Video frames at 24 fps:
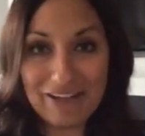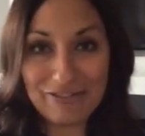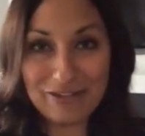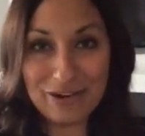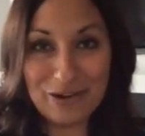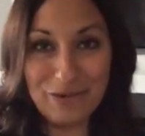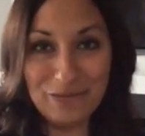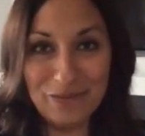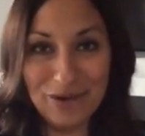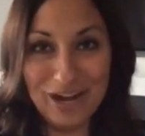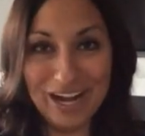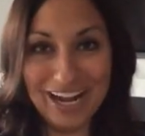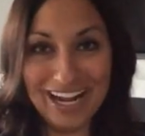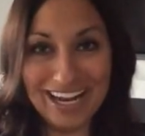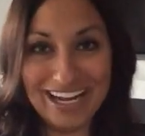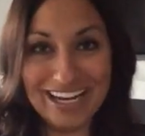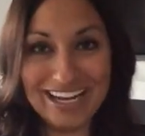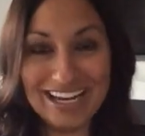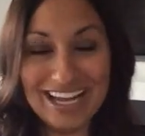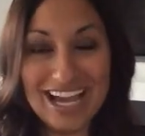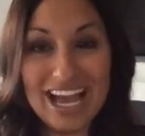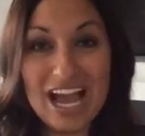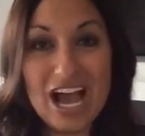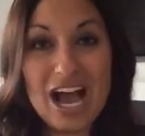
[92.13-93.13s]

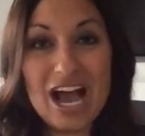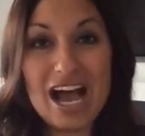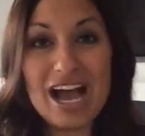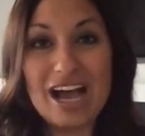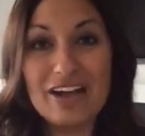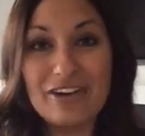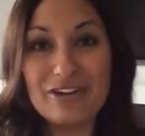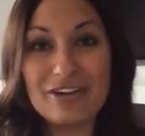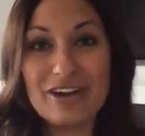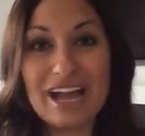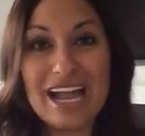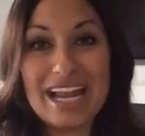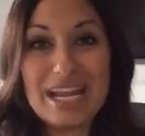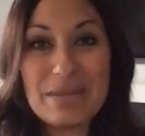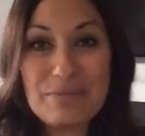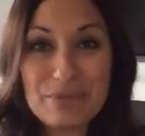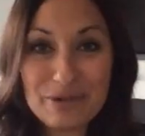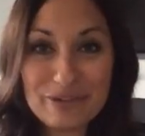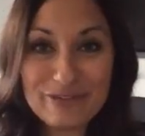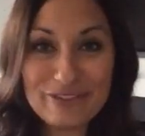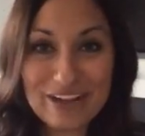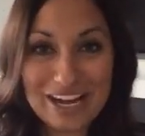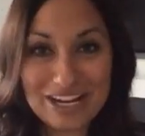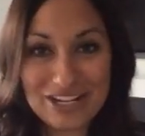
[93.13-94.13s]
everyone under any
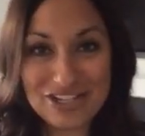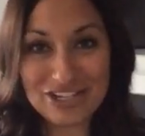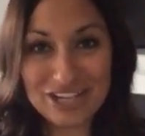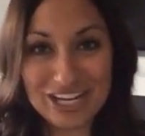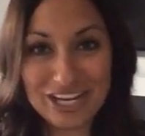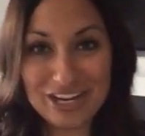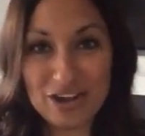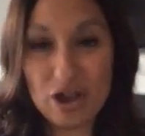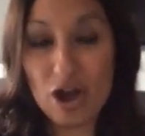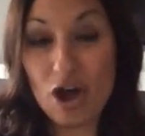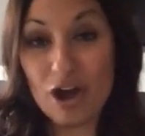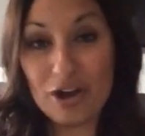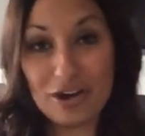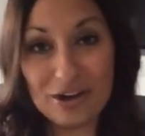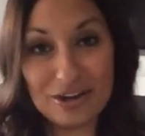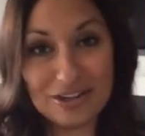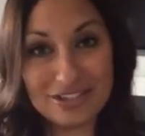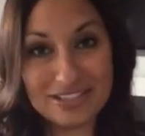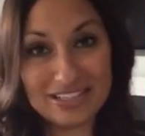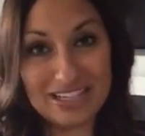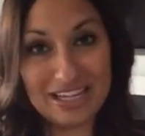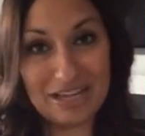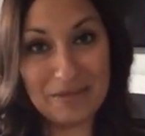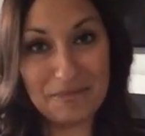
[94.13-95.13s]
profession on our
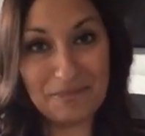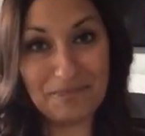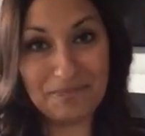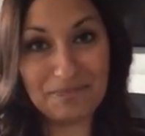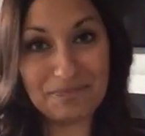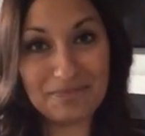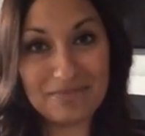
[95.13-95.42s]
team.